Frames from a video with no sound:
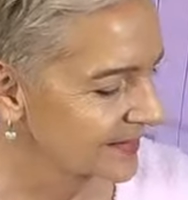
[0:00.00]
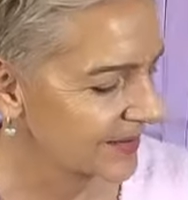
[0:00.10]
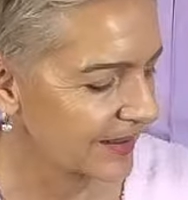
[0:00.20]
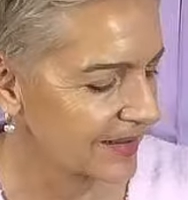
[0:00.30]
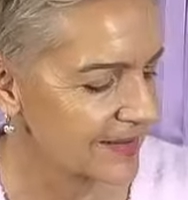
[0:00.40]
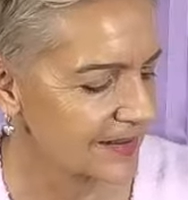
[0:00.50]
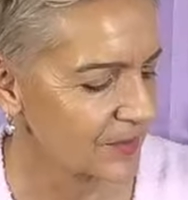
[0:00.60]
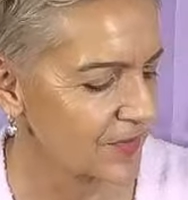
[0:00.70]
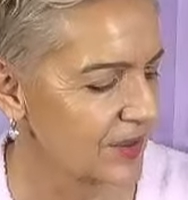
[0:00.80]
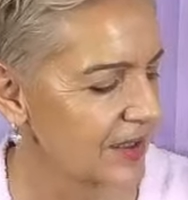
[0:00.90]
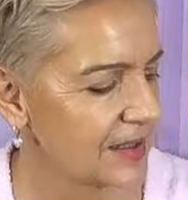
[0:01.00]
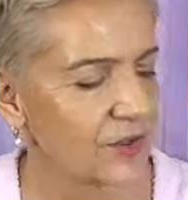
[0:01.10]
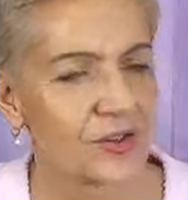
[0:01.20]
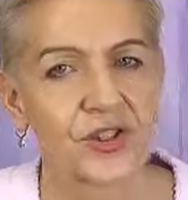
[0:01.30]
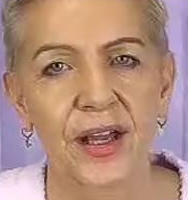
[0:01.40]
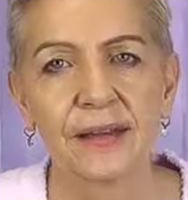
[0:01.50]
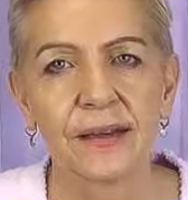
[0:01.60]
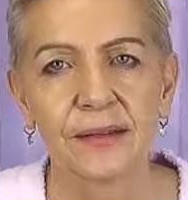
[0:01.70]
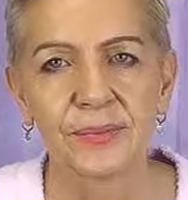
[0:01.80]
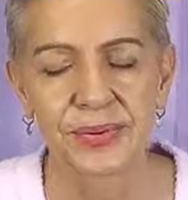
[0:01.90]
Okay, some of you need a good
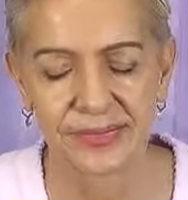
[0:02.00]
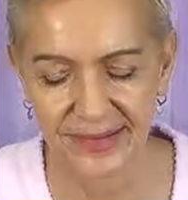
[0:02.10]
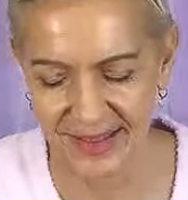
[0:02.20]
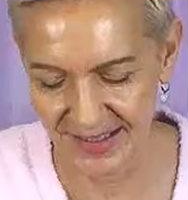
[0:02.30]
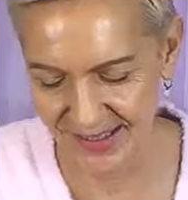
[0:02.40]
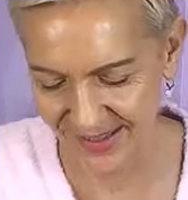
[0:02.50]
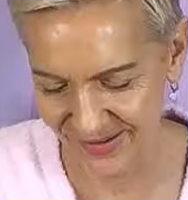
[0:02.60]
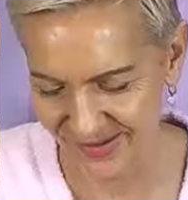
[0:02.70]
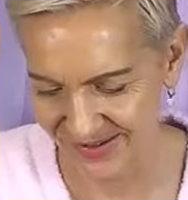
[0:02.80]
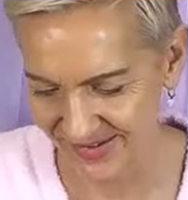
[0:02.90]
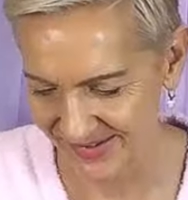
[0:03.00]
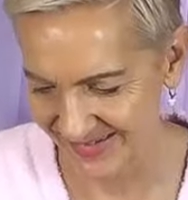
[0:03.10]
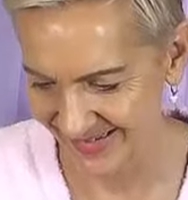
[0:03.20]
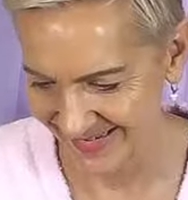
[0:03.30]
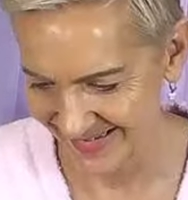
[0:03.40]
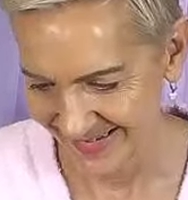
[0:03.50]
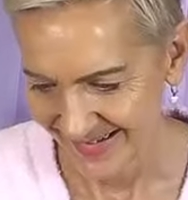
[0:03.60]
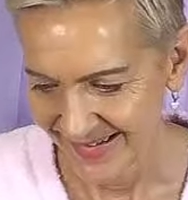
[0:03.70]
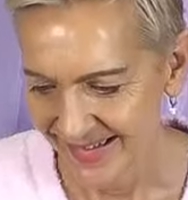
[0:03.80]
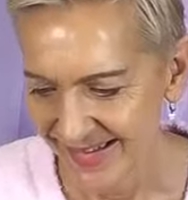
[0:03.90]
shake-up. You
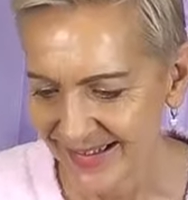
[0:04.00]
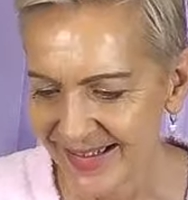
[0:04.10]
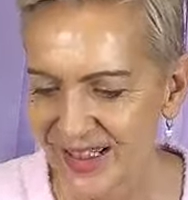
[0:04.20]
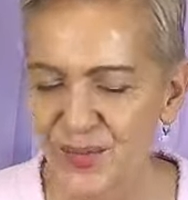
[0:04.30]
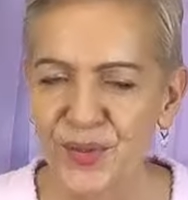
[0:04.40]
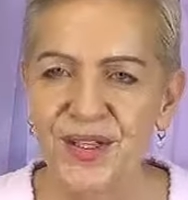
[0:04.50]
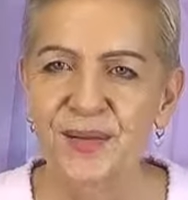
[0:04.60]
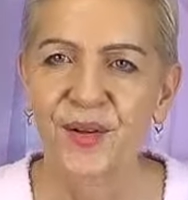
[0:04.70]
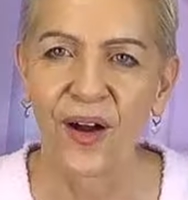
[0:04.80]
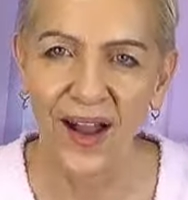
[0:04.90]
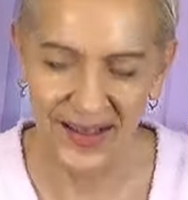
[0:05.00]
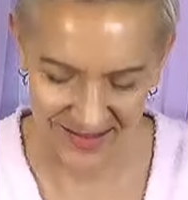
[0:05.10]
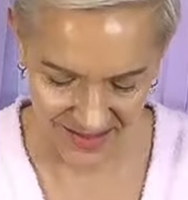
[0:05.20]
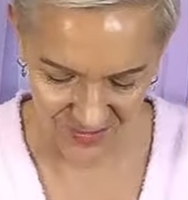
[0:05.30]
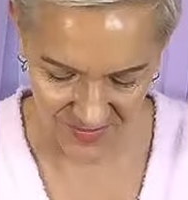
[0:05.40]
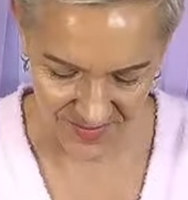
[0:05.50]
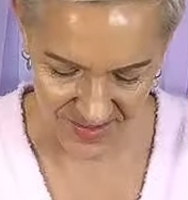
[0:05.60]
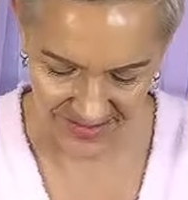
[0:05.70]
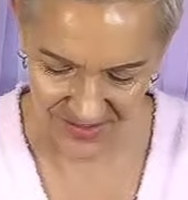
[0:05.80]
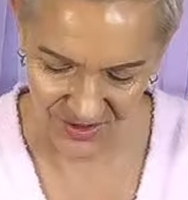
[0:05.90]
do. Let's put you some guidance from the
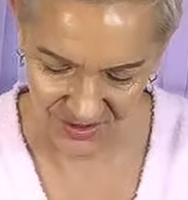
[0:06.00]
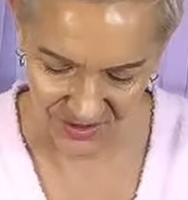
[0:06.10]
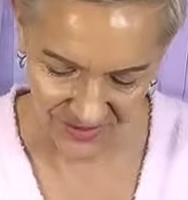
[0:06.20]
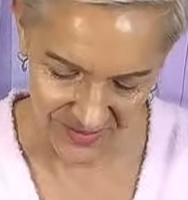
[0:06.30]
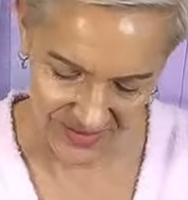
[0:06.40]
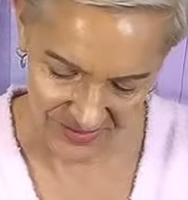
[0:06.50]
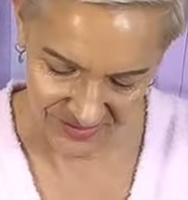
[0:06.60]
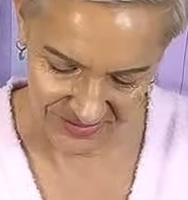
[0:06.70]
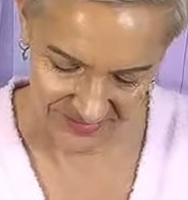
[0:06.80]
messenger oracle.